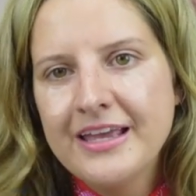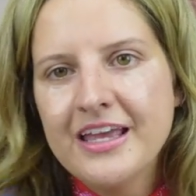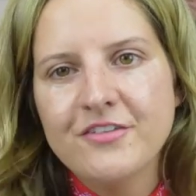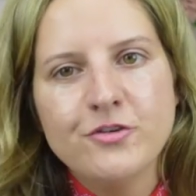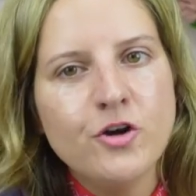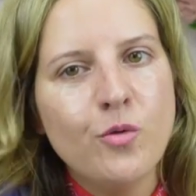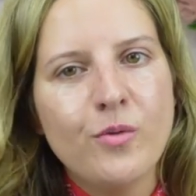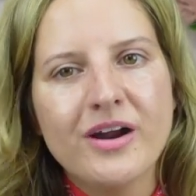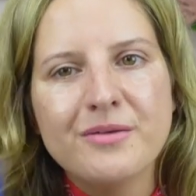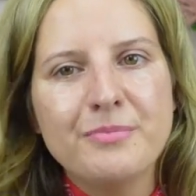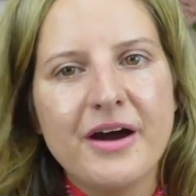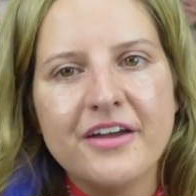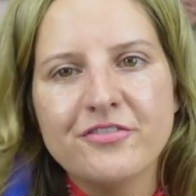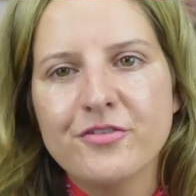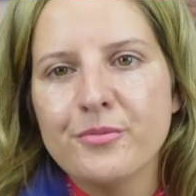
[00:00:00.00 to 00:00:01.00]
If you don't want to
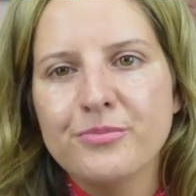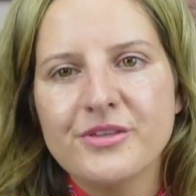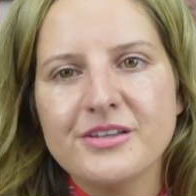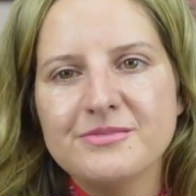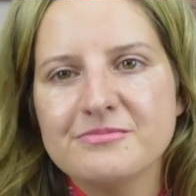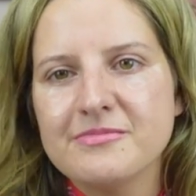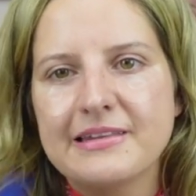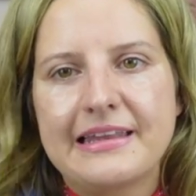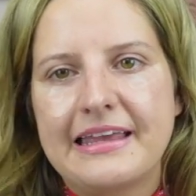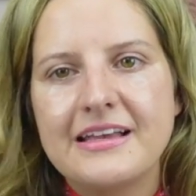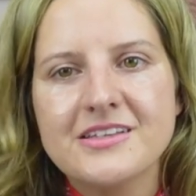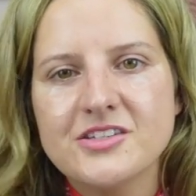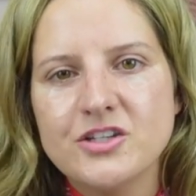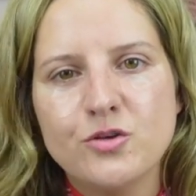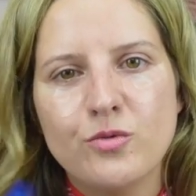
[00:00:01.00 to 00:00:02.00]
buy from the
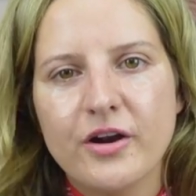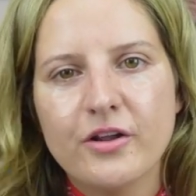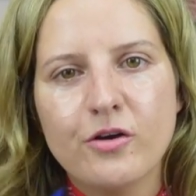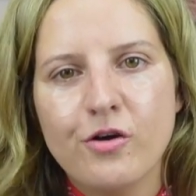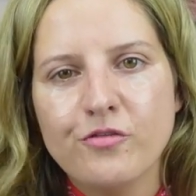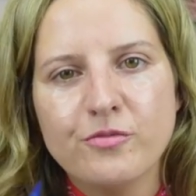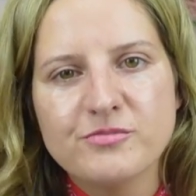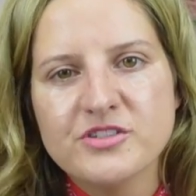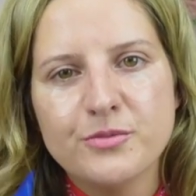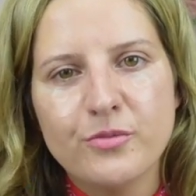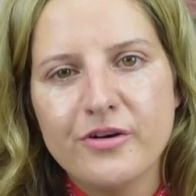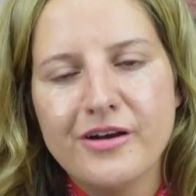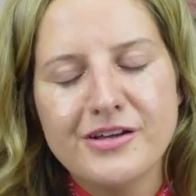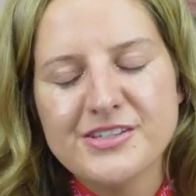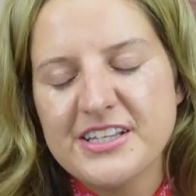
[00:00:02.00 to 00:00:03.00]
links and you want to go from
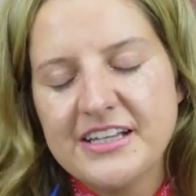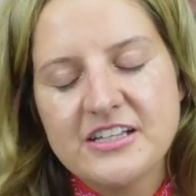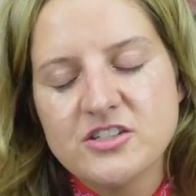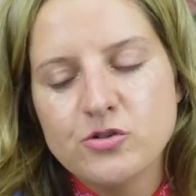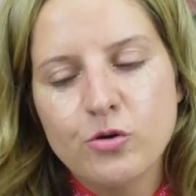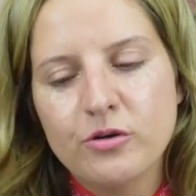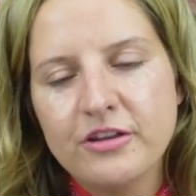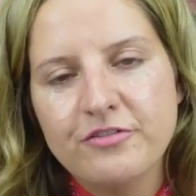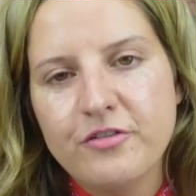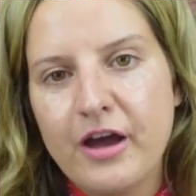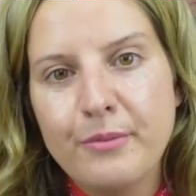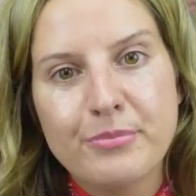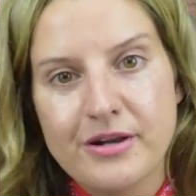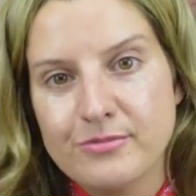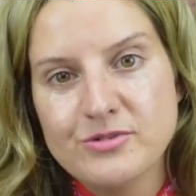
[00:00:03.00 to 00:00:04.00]
somewhere else, like that's totally
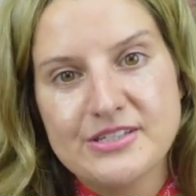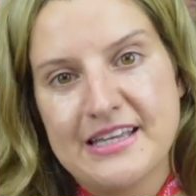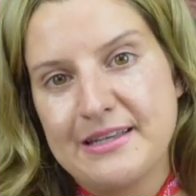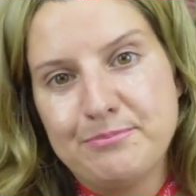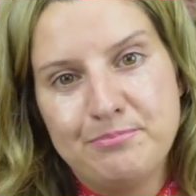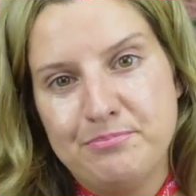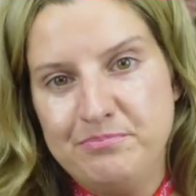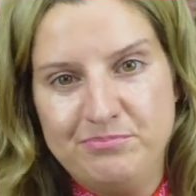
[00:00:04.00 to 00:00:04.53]
fine, but I'm just like